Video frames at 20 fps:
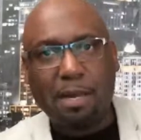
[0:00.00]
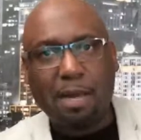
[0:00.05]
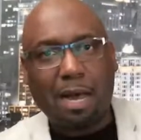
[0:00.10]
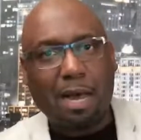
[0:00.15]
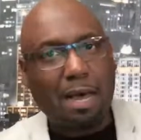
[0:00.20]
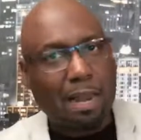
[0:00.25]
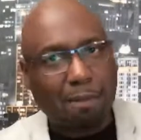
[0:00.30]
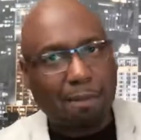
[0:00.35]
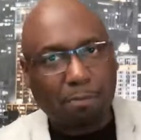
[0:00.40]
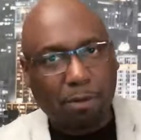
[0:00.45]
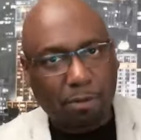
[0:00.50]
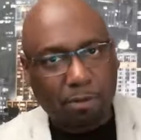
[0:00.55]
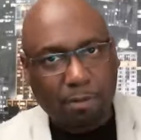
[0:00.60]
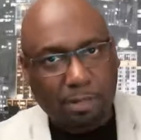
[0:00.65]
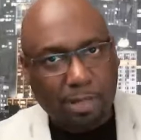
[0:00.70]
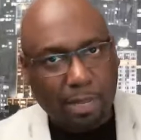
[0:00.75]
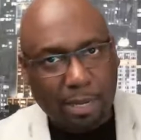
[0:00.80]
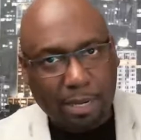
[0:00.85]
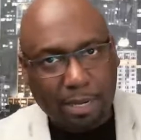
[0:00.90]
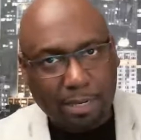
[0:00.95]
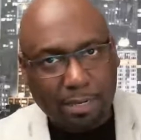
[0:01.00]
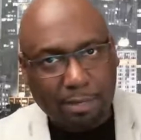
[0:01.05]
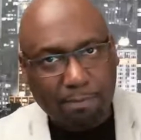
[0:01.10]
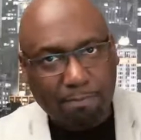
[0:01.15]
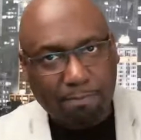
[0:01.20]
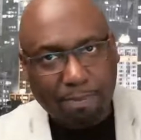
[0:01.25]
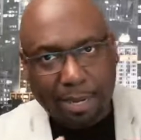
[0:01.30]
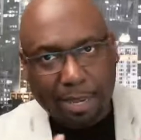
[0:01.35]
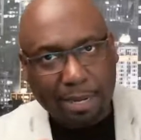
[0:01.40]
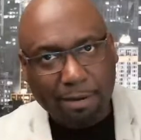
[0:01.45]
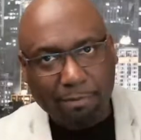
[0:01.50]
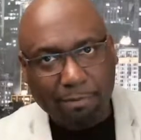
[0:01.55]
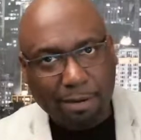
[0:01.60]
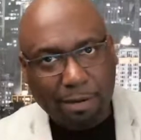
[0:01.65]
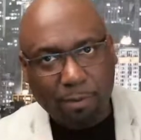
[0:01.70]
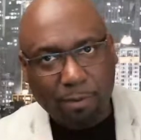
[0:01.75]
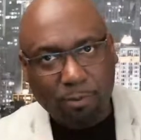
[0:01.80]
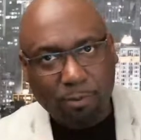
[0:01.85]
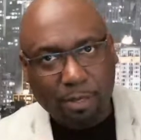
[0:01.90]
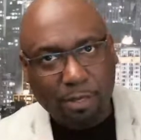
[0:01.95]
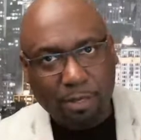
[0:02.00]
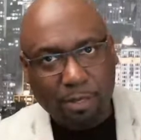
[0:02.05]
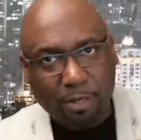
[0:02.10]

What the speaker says: And I'm not saying playing around with